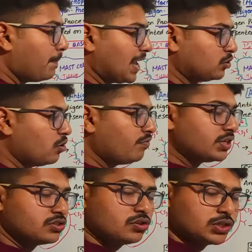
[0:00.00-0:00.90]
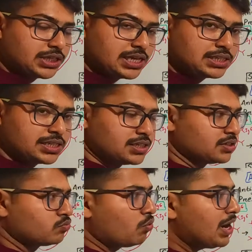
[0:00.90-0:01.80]
pathophysiological
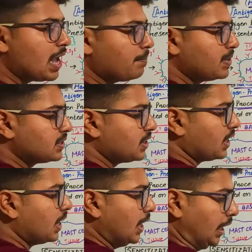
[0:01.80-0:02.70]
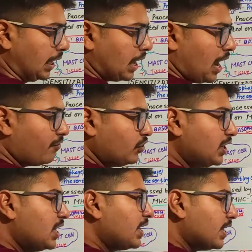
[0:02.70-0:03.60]
changes. What happens there?
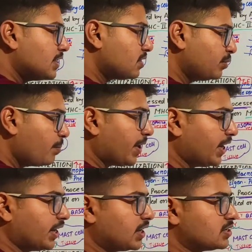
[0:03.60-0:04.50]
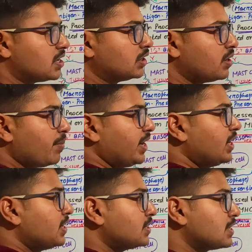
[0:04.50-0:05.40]
After the release of the
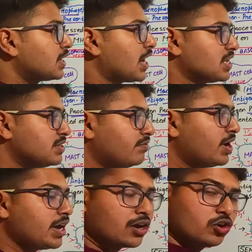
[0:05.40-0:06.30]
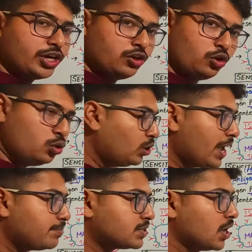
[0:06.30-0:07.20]
mediators are classified according to two
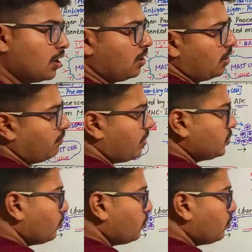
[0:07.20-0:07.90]
types. First